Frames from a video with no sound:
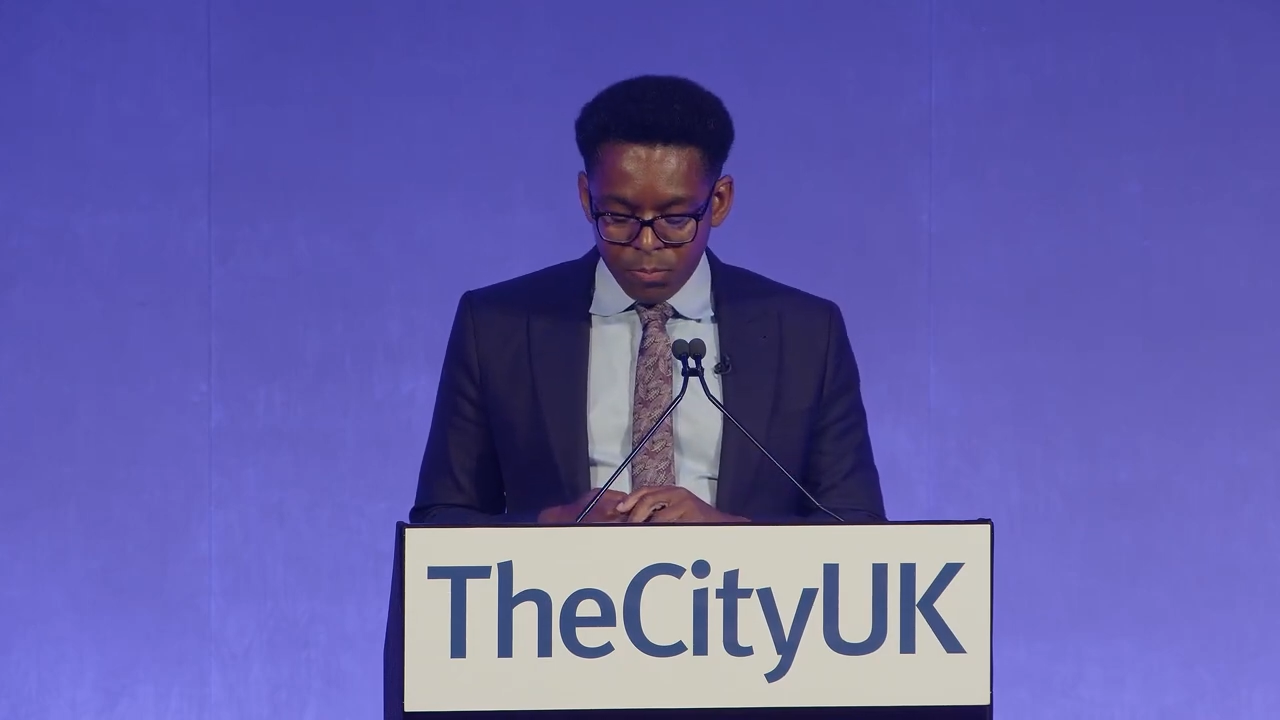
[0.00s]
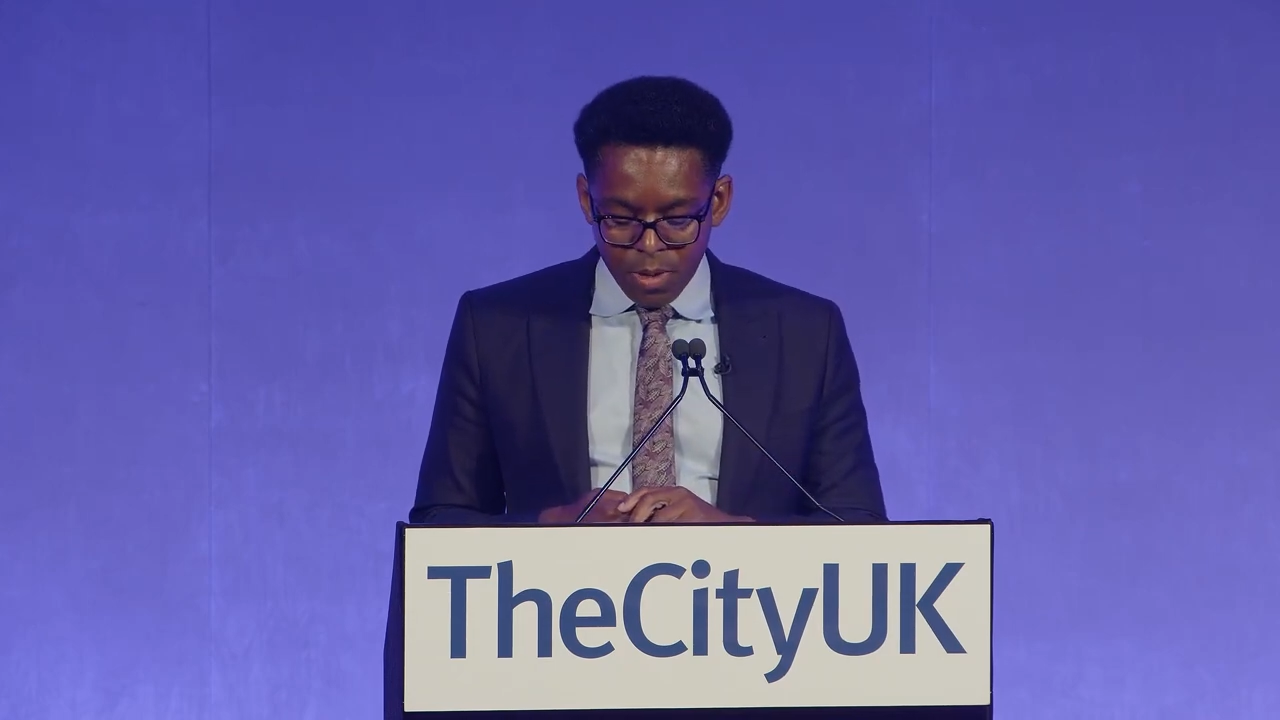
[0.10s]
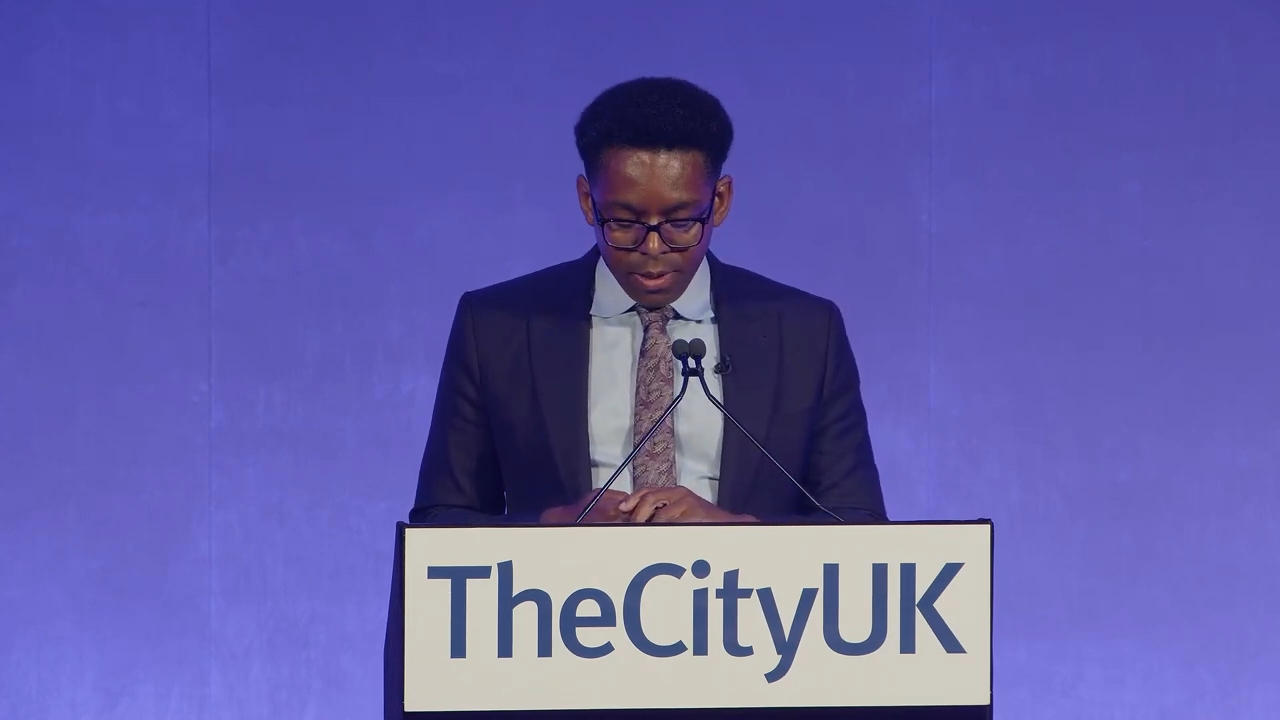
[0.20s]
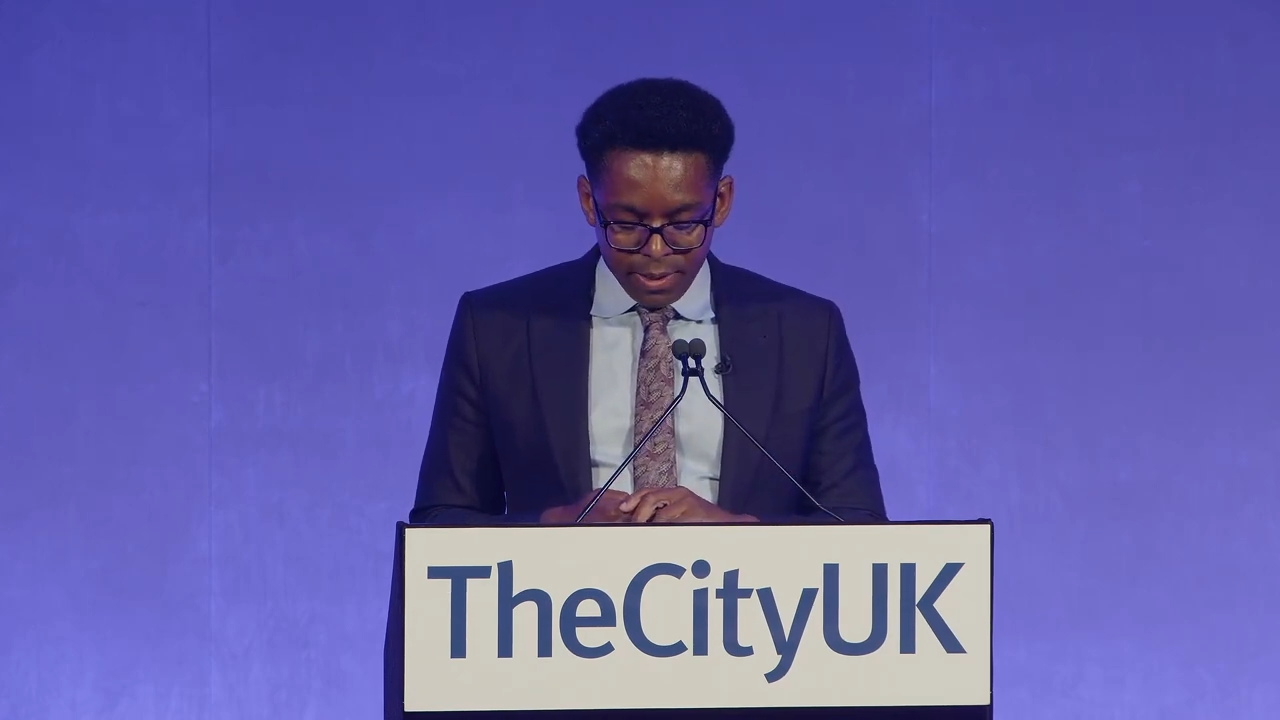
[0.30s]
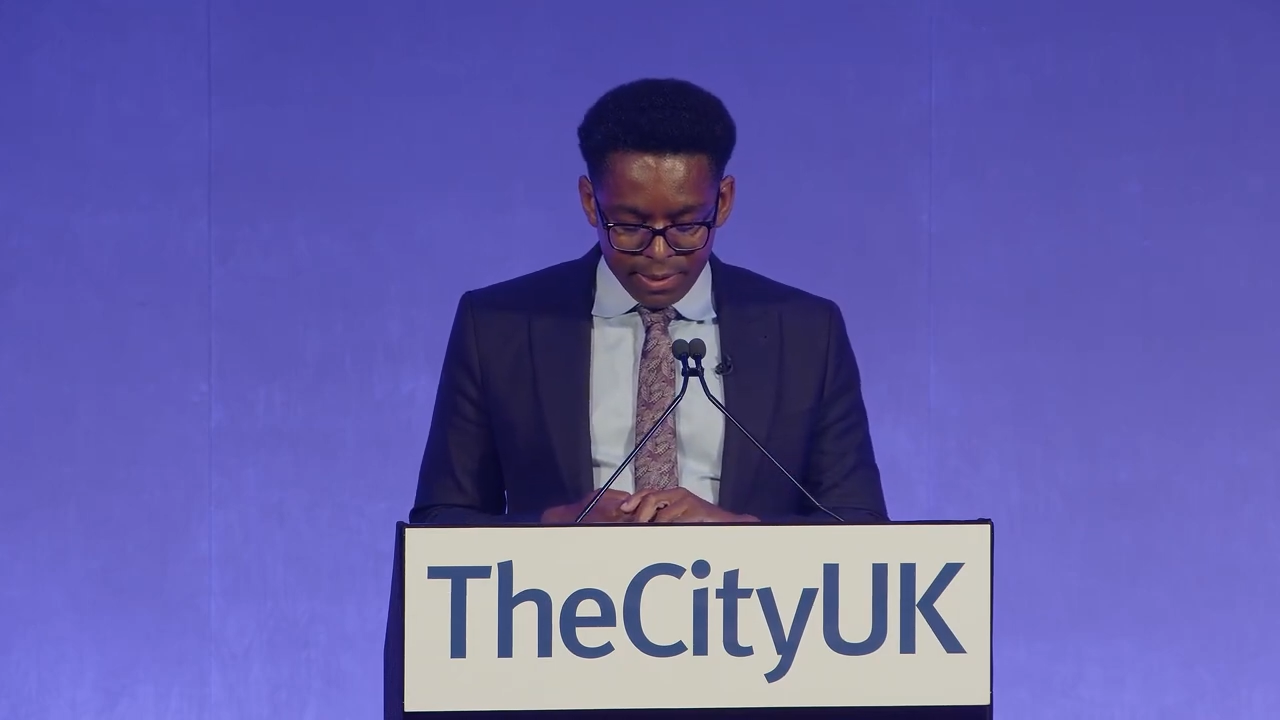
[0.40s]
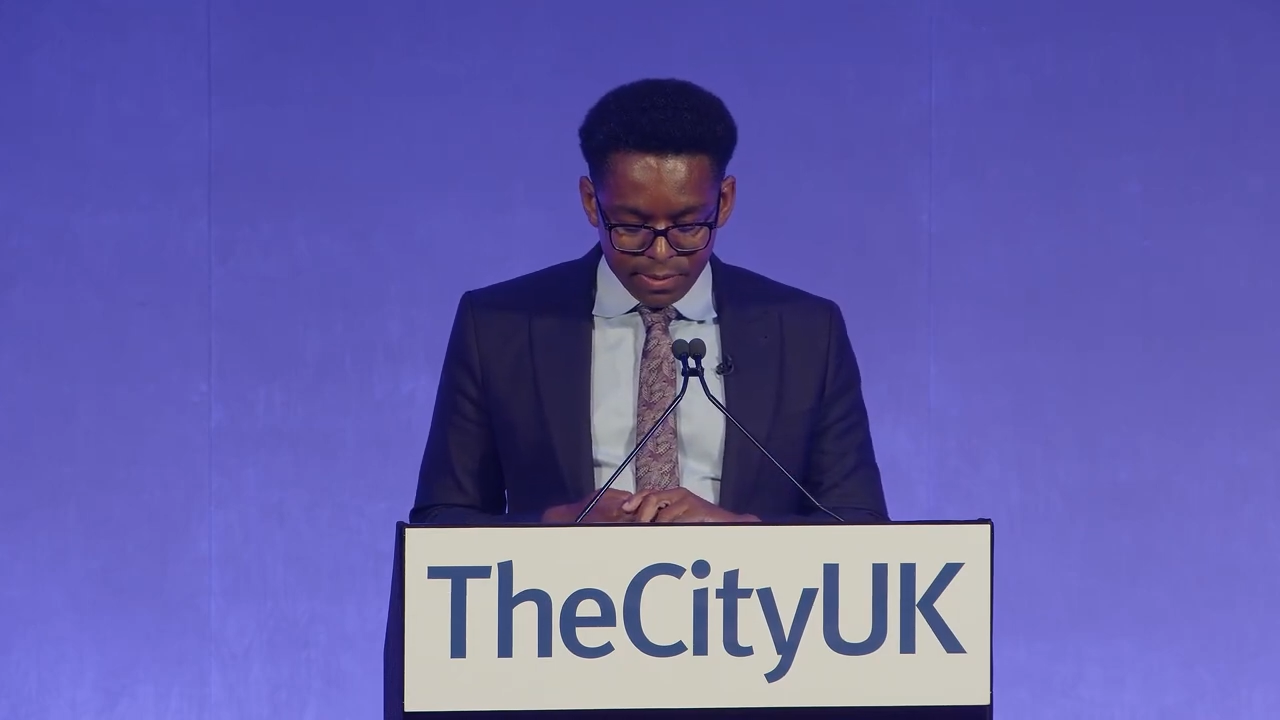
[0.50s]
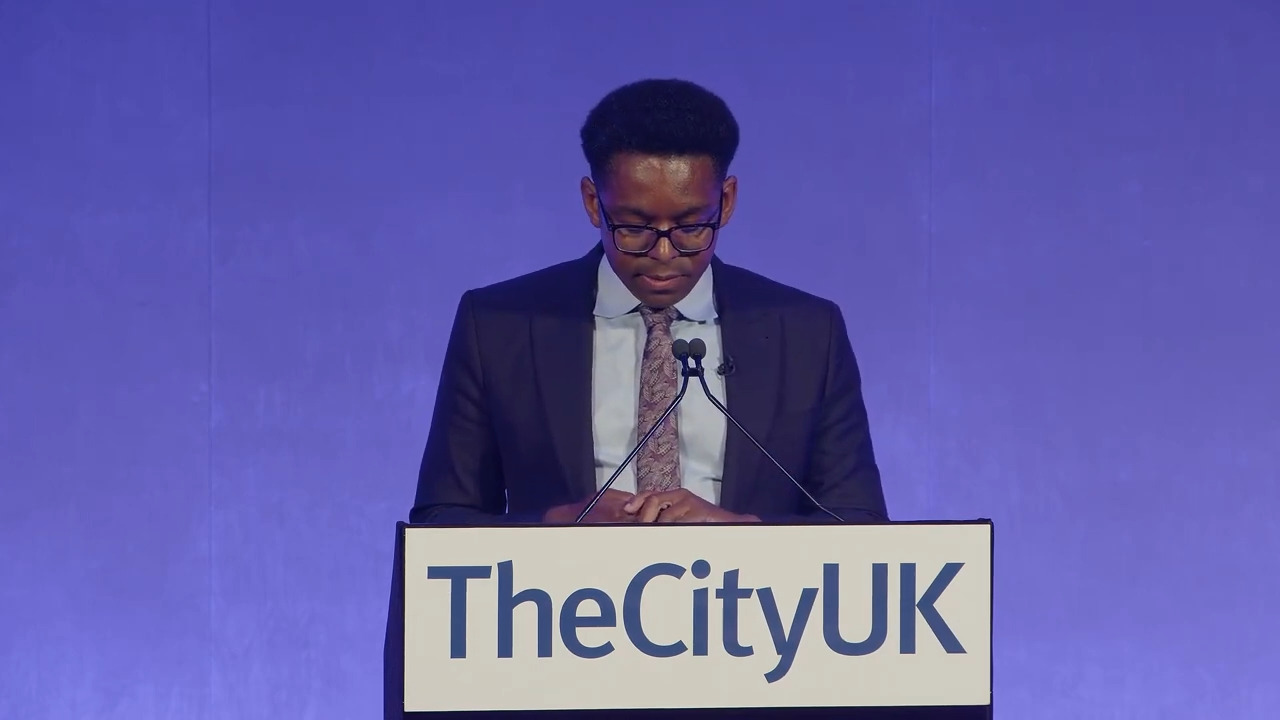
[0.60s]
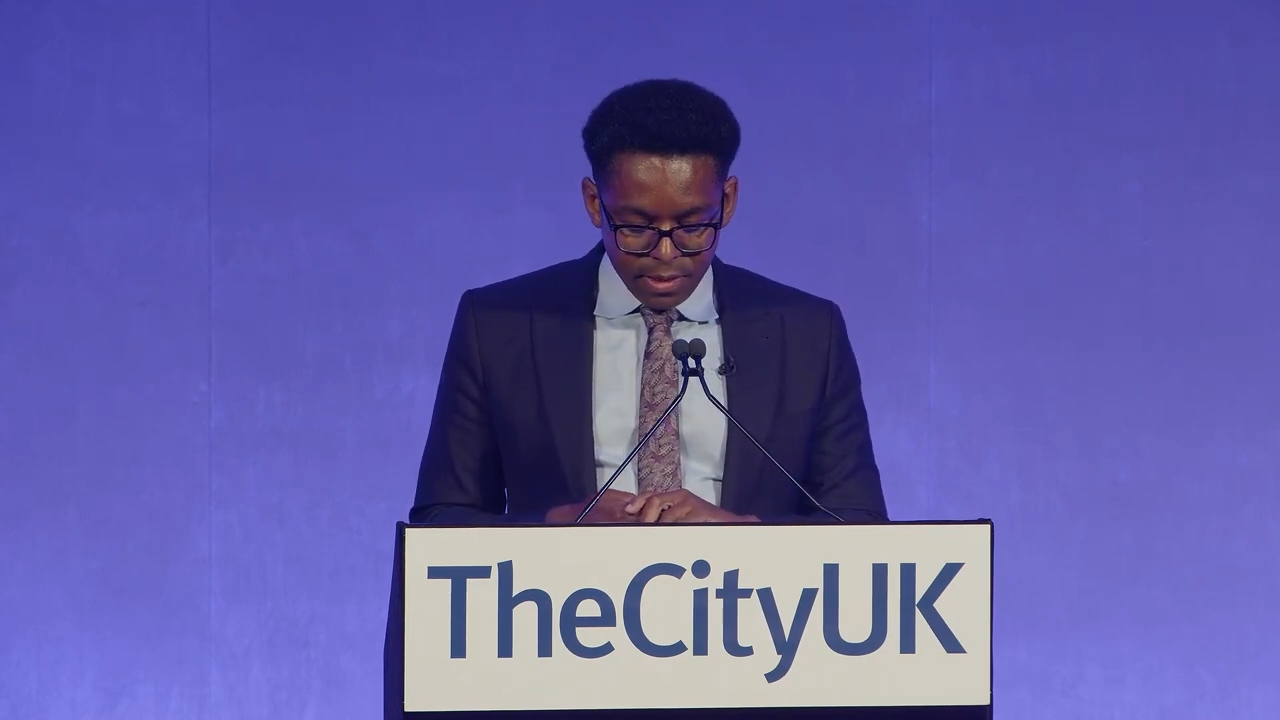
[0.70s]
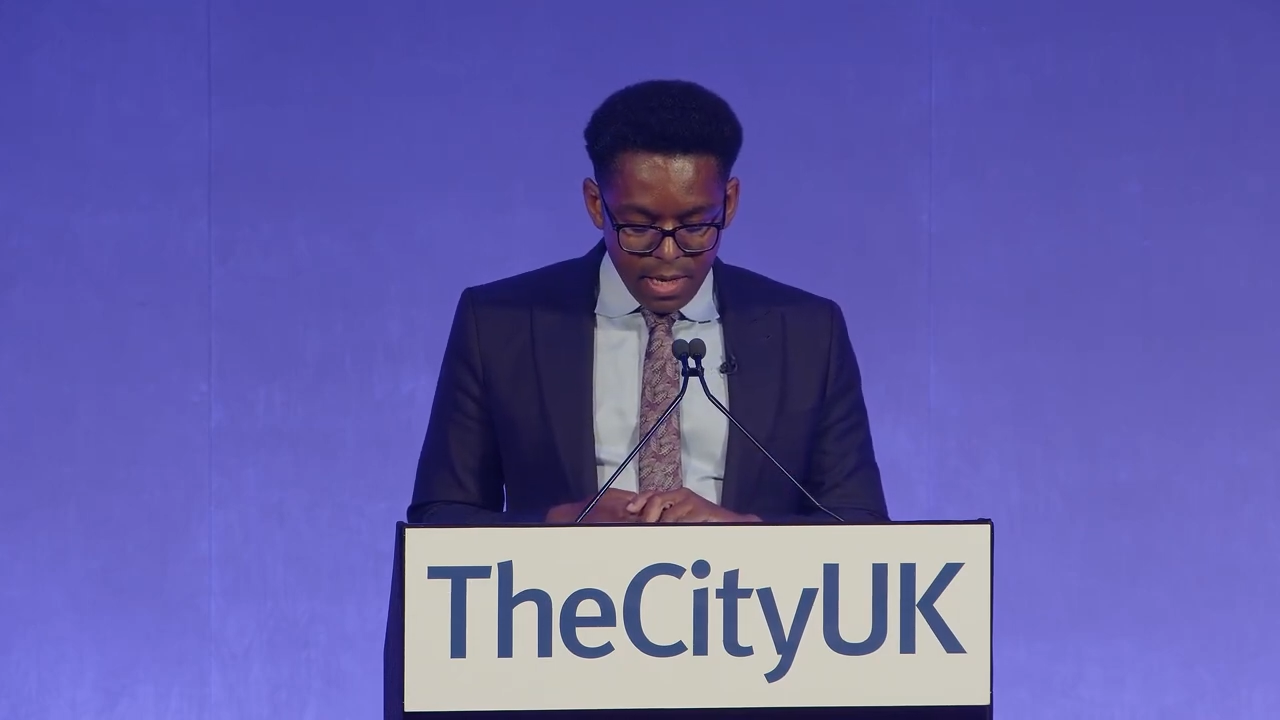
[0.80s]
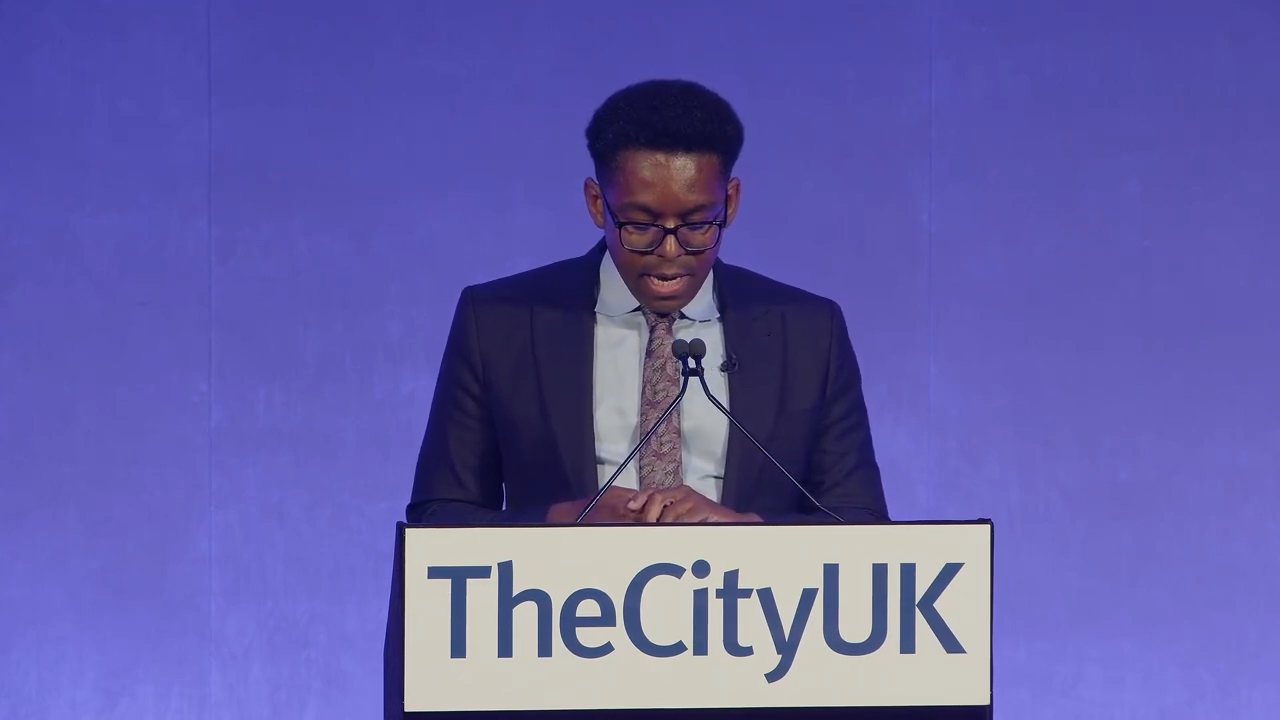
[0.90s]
markets.